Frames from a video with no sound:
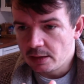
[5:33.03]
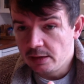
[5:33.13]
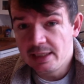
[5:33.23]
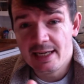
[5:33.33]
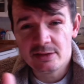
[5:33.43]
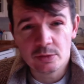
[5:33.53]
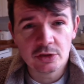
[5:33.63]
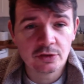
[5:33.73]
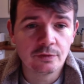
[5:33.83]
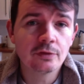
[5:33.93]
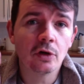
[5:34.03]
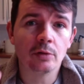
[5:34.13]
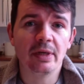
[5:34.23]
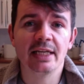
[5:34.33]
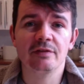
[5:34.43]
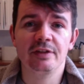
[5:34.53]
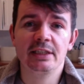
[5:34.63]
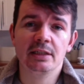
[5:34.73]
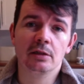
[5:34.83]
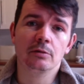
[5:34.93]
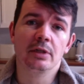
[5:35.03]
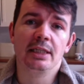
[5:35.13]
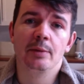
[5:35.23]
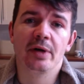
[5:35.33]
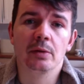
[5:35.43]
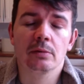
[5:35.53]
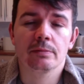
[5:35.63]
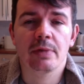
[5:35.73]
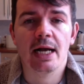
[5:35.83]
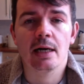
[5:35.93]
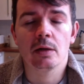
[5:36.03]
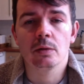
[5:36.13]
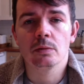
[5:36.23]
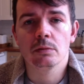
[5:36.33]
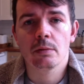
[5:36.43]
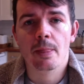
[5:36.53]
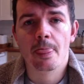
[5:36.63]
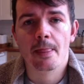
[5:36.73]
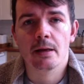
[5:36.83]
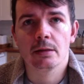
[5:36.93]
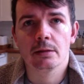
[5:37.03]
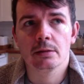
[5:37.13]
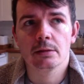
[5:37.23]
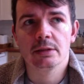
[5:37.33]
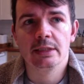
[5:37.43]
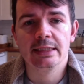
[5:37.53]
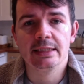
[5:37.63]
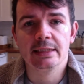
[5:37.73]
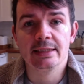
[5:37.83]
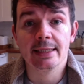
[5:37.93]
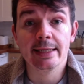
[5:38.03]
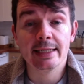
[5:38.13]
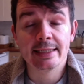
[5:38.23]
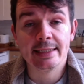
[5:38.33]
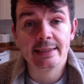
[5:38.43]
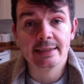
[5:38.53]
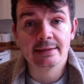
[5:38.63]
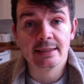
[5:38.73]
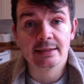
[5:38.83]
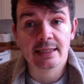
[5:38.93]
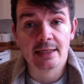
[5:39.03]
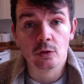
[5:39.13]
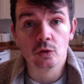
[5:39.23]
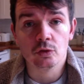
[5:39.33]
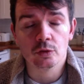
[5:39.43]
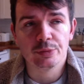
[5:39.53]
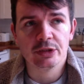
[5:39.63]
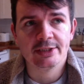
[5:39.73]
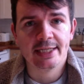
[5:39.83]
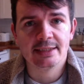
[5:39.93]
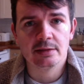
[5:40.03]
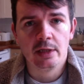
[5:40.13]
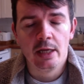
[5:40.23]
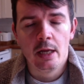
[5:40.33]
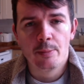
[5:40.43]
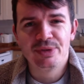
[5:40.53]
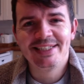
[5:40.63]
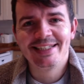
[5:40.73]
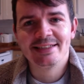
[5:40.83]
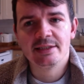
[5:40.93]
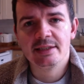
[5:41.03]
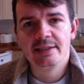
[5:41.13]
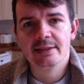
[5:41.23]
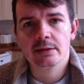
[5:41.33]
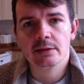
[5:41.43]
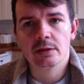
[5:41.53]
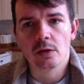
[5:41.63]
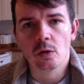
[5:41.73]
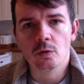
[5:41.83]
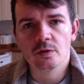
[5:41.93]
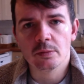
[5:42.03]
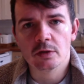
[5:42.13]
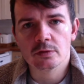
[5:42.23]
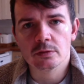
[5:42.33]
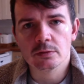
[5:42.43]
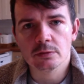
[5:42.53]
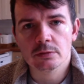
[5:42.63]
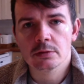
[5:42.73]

Yeah, so I just thought I'd make a video really about how the Airking is kind of underappreciated, particularly the older models,